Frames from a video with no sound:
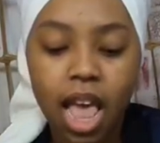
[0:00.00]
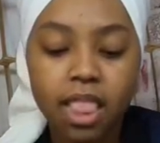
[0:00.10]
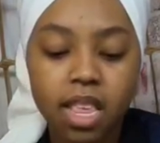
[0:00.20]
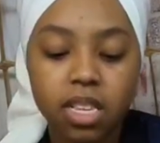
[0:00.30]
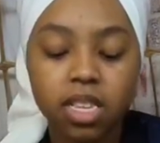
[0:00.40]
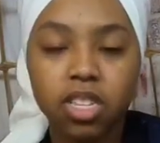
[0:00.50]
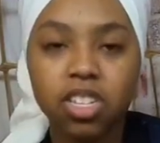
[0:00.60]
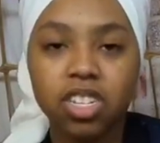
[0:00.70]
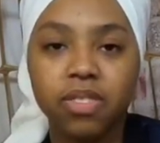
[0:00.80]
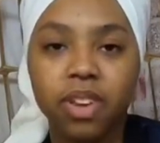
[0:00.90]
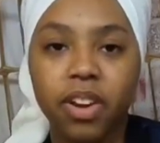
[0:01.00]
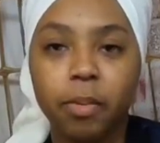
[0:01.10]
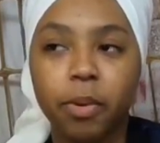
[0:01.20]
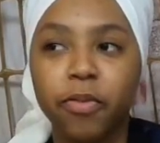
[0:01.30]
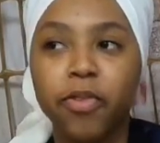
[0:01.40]
and this is just
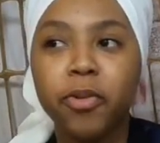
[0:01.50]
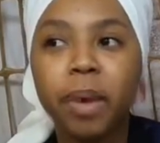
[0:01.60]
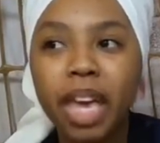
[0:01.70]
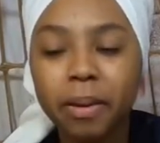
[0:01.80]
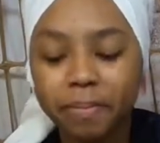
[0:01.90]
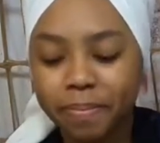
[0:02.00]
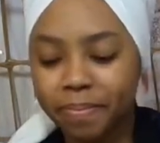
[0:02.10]
very perfumy.